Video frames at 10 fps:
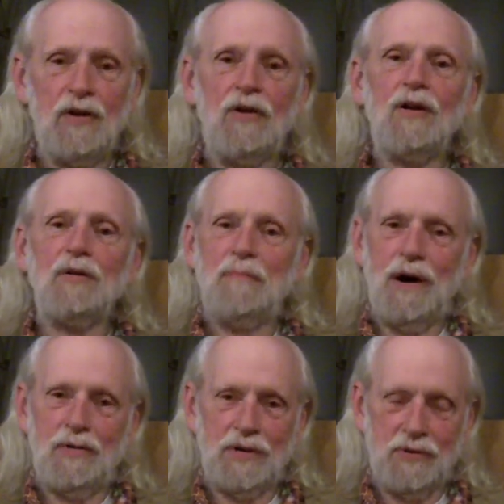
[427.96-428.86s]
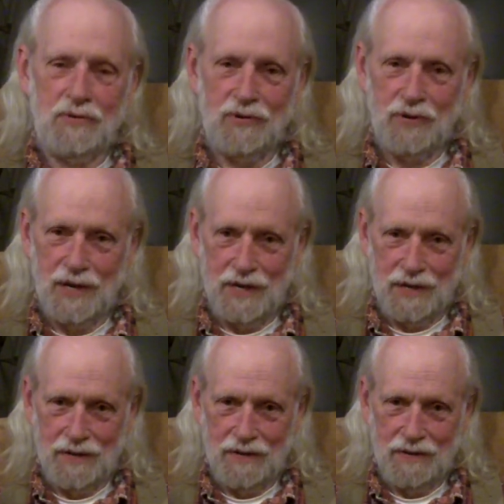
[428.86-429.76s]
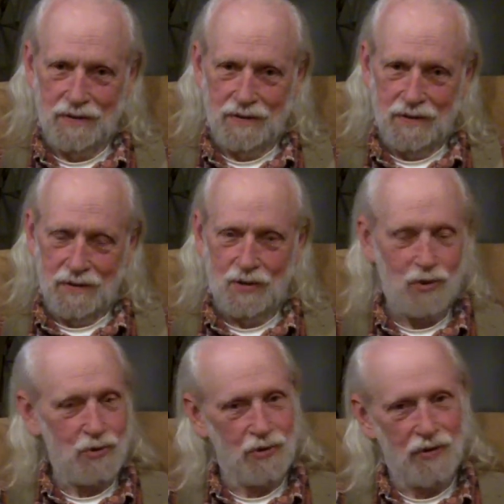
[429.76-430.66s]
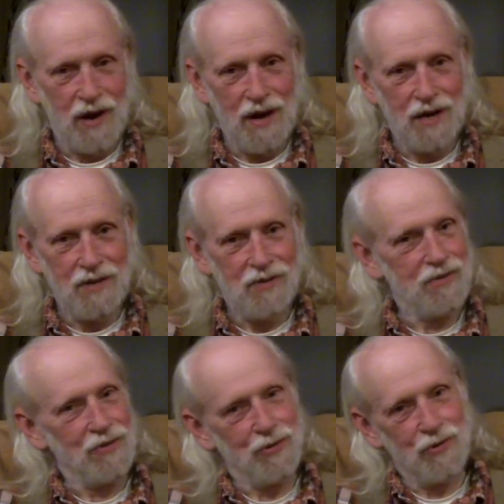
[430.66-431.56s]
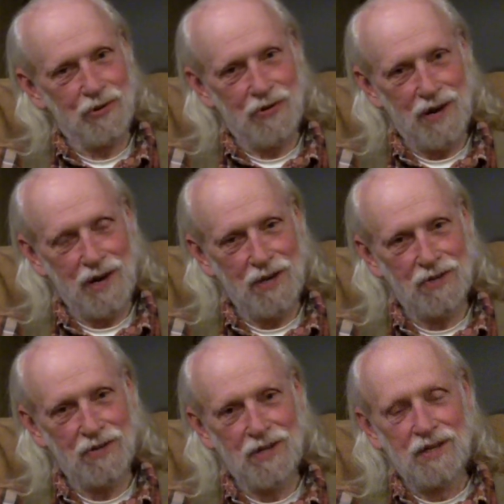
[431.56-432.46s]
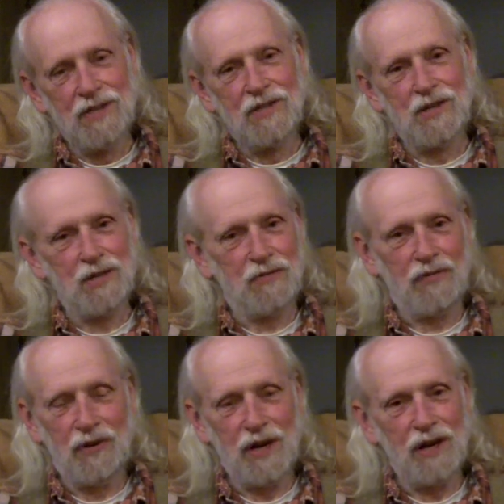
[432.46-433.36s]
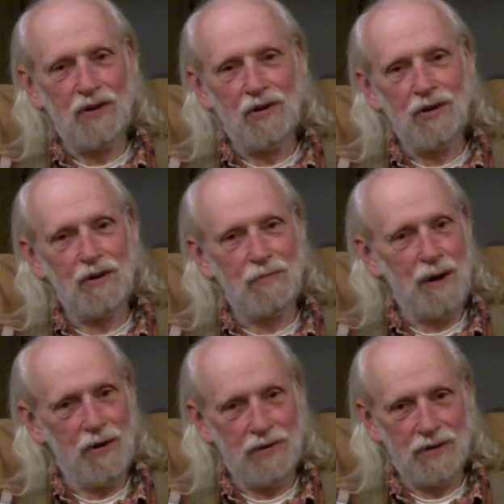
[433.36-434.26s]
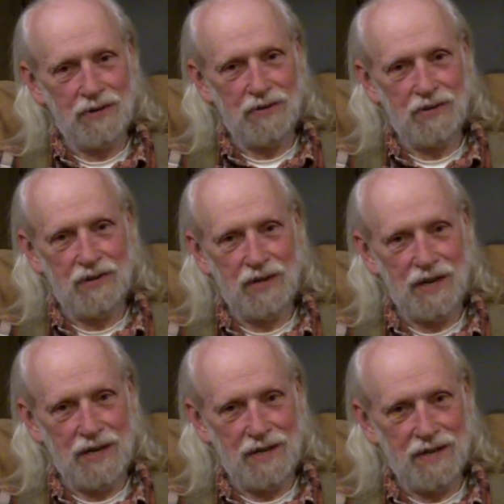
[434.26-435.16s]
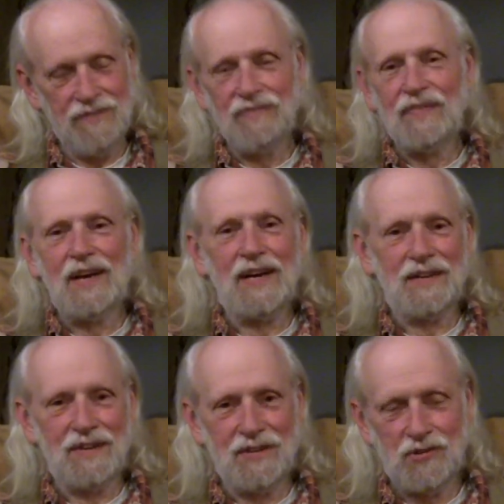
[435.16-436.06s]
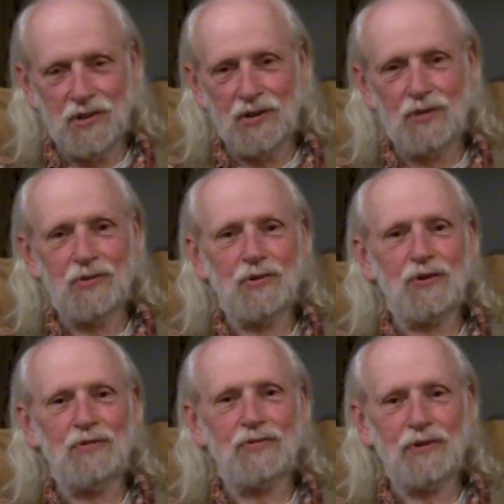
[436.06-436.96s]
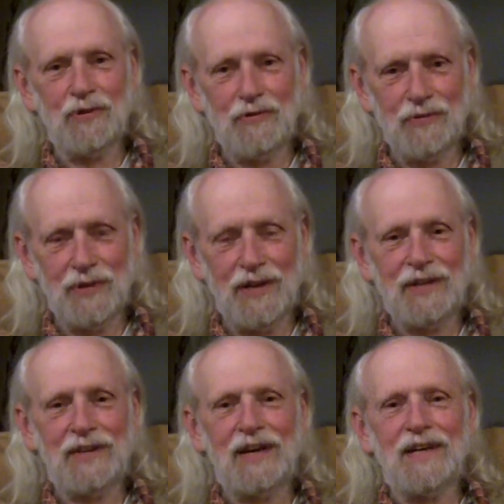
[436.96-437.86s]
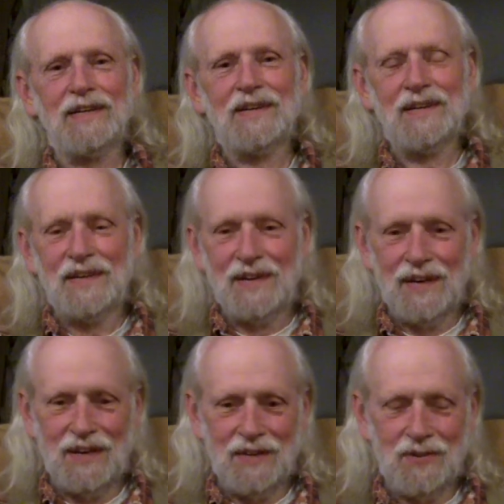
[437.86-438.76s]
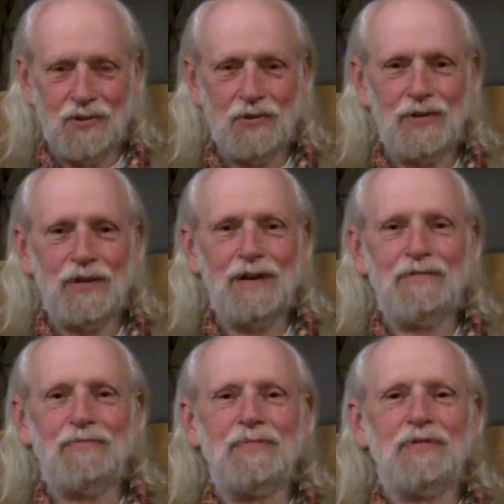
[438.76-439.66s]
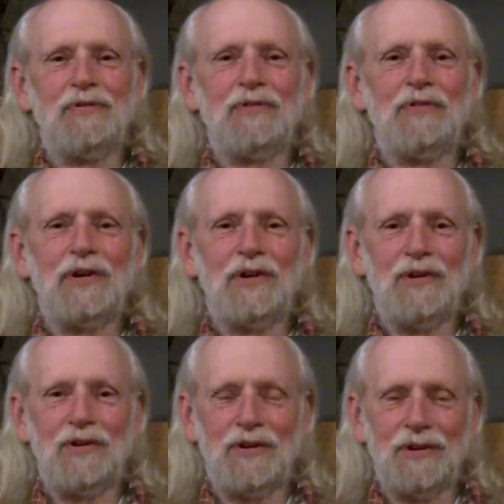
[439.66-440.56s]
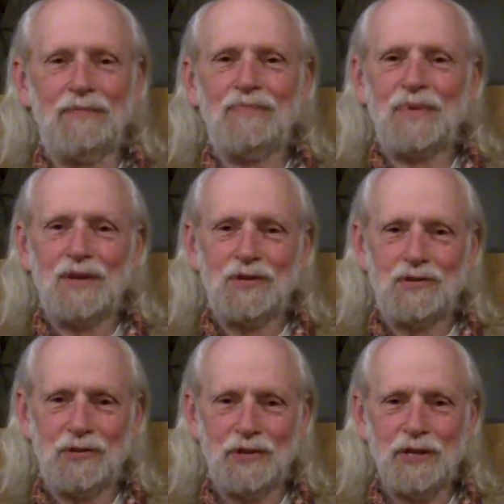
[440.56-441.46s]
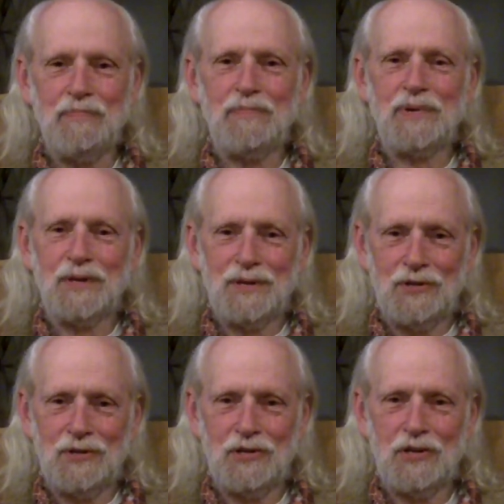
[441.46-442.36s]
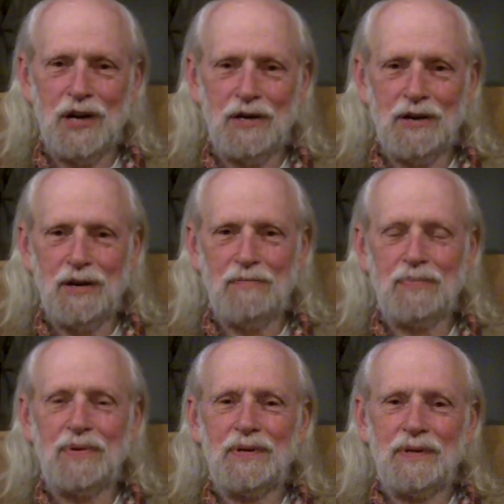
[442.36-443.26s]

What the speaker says: all about it tonight. Close your eyes, just forget all about it tonight. And the song goes over and over like that. And sure enough, before very long, sleep shut up